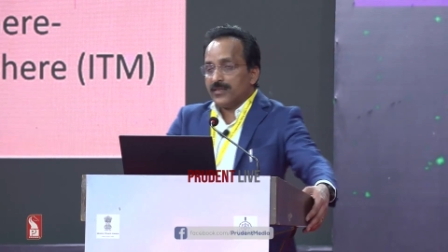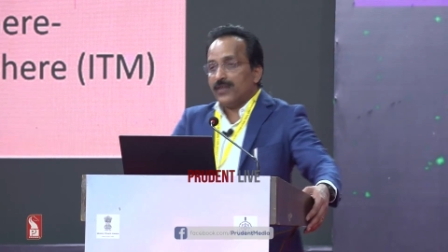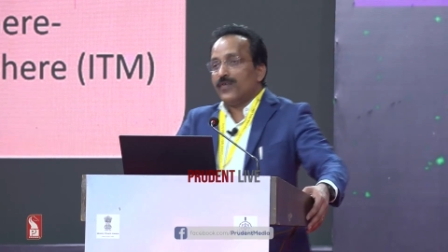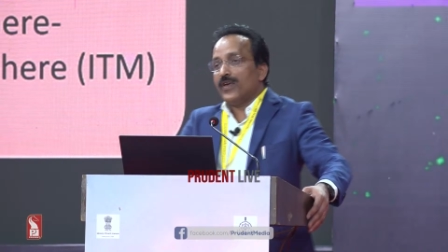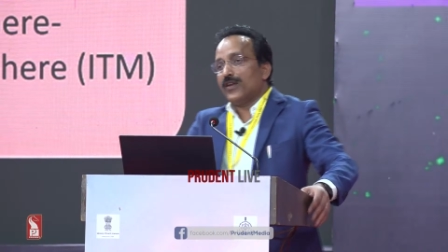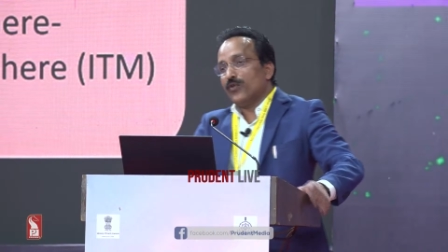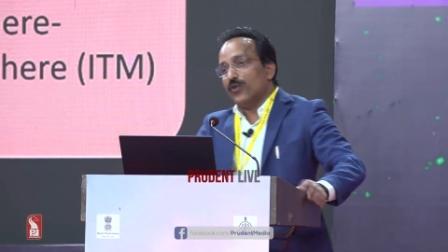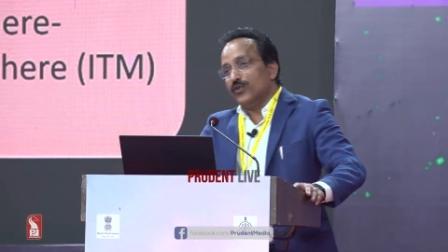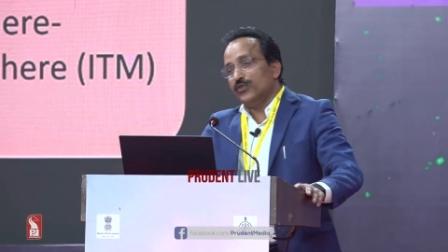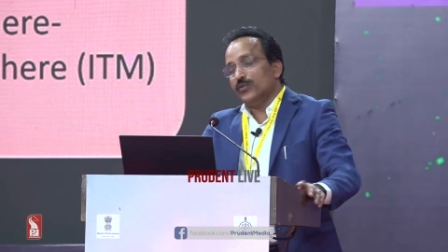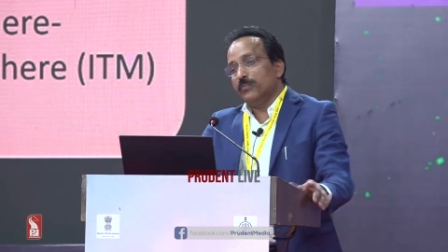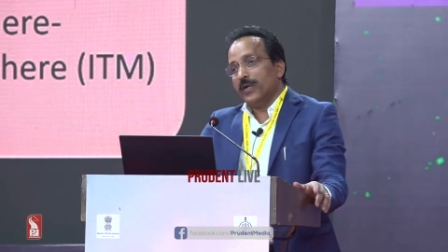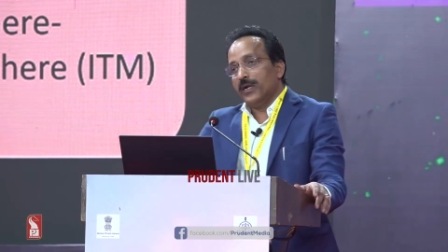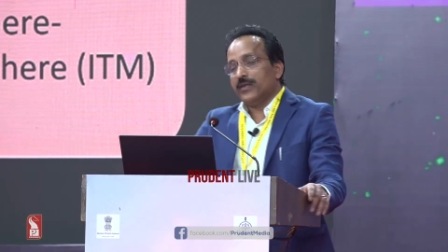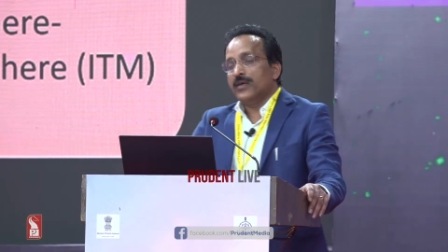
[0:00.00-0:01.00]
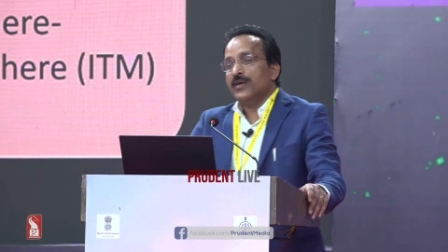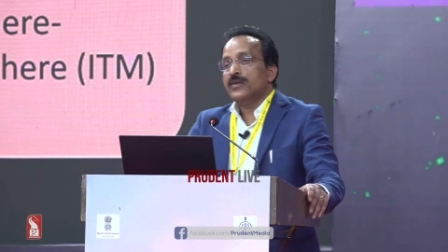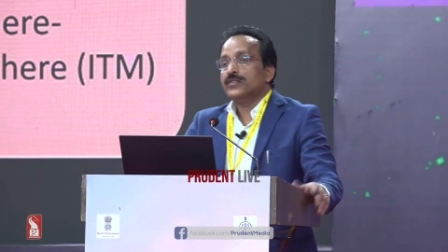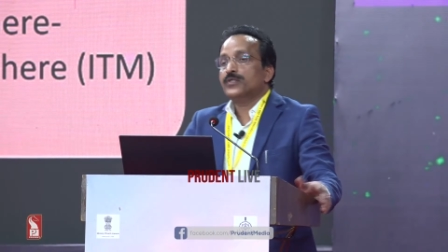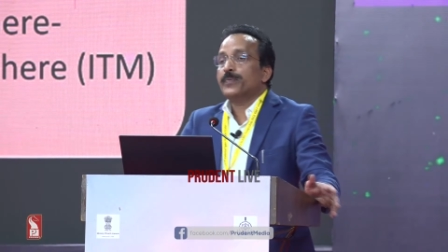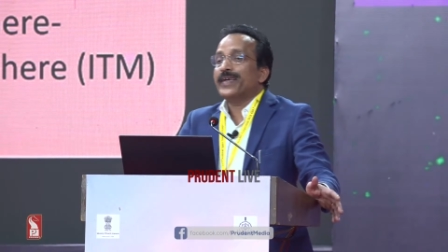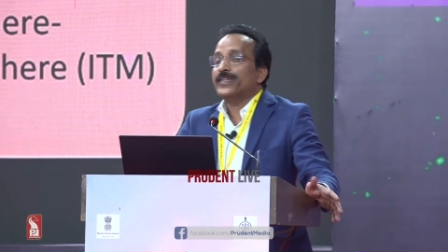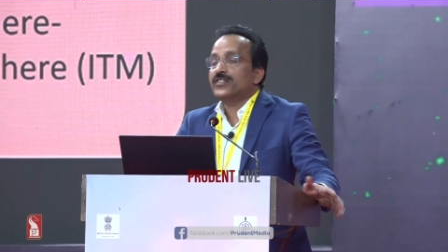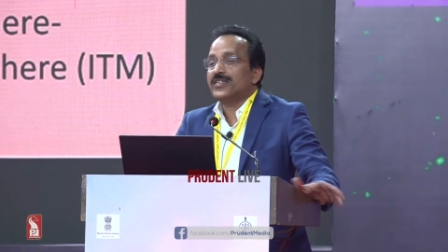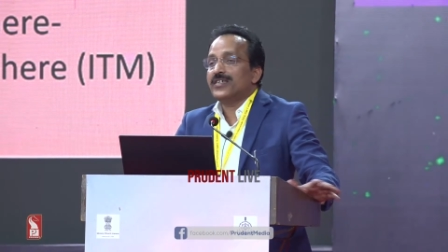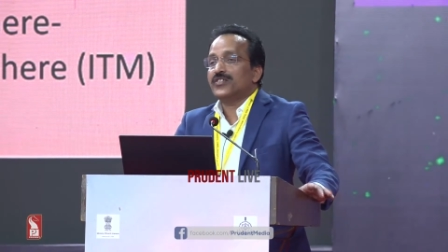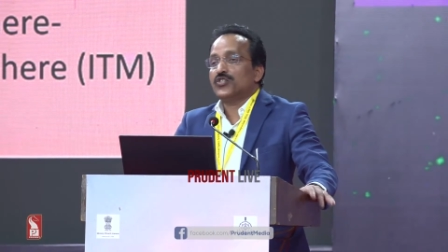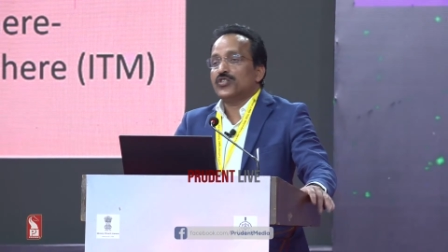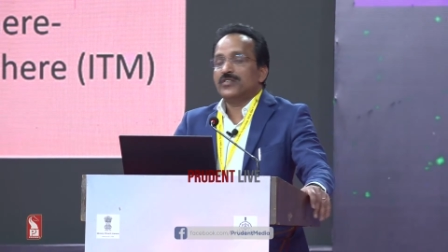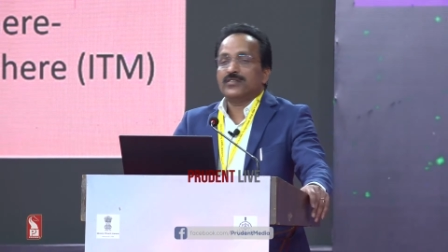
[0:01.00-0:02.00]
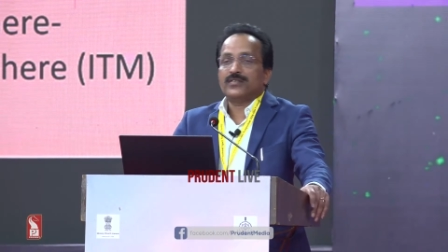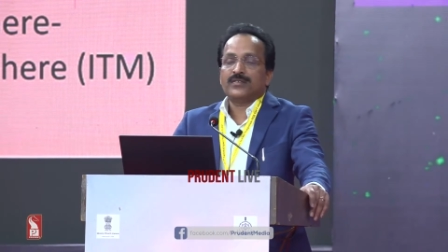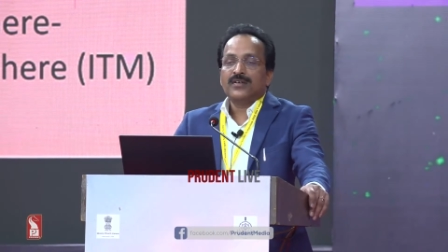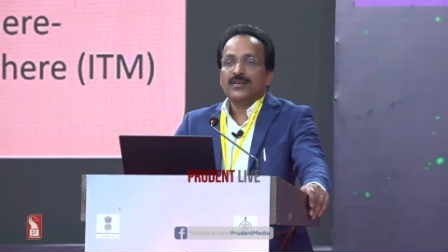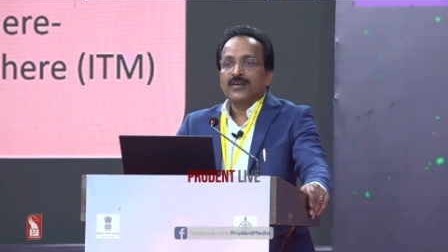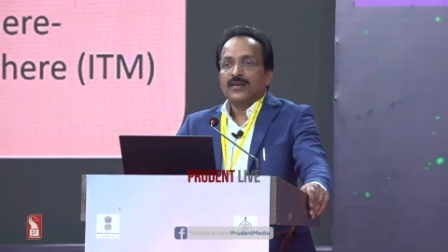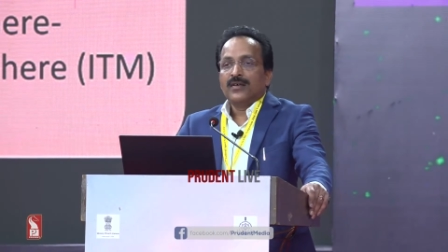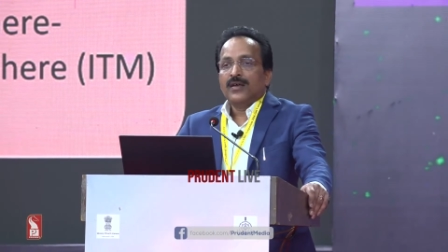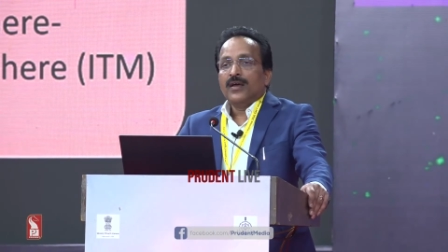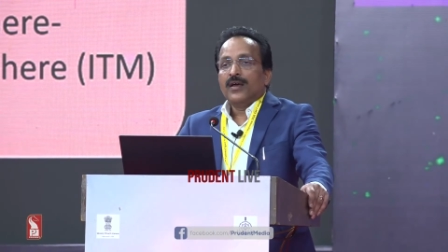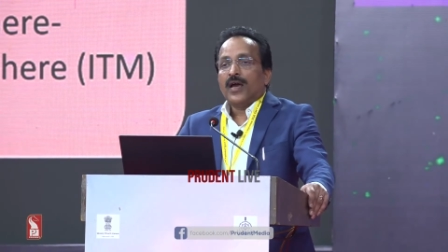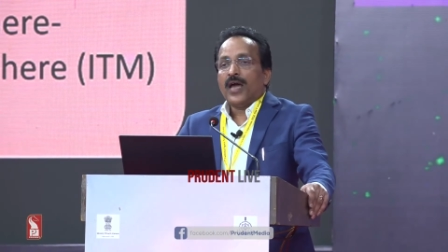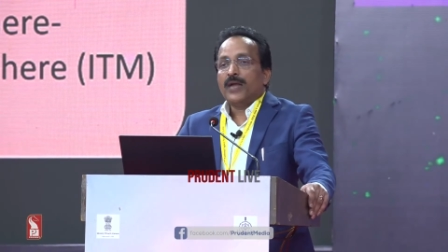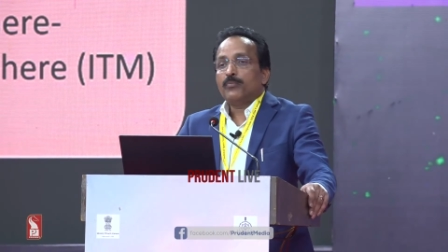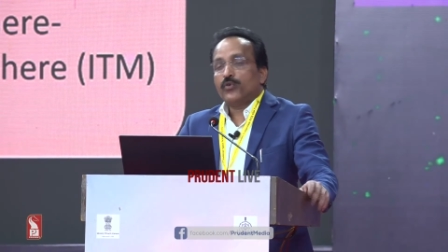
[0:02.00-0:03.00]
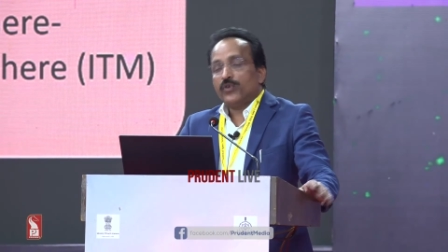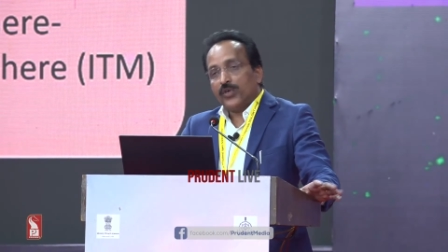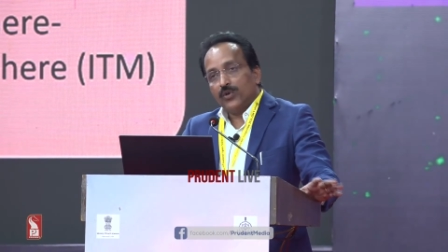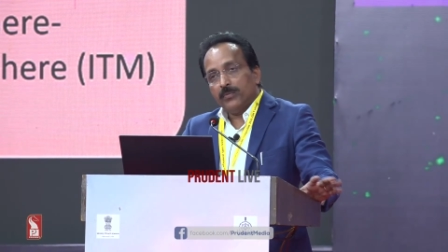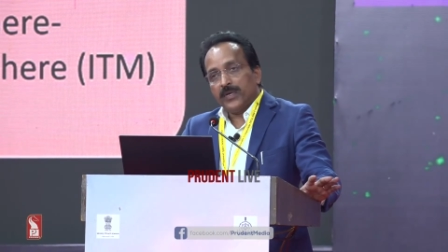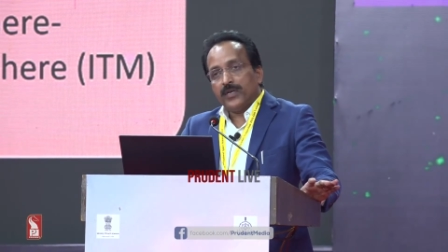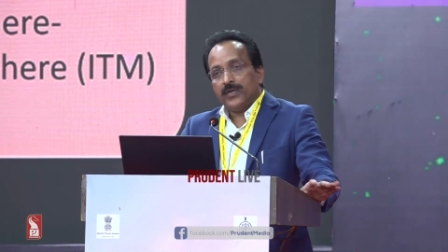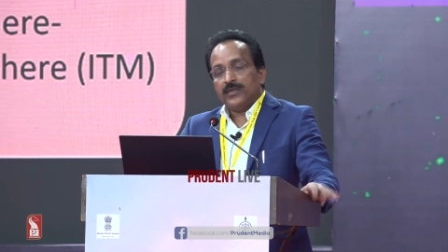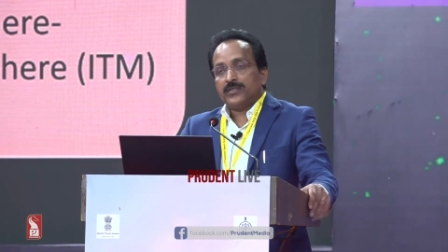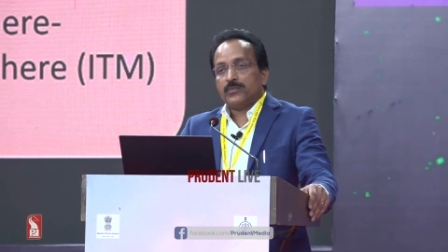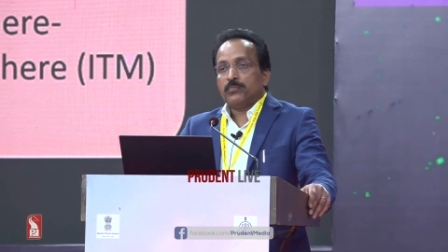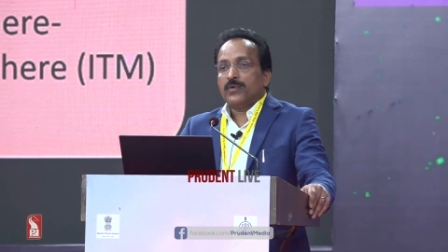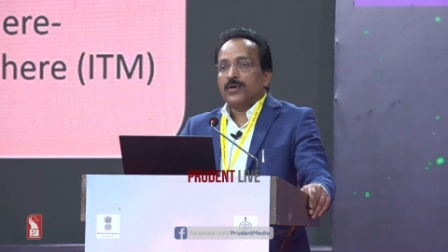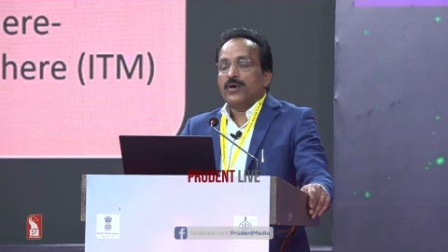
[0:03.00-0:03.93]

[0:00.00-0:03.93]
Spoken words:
and we are going to build space stations and put humans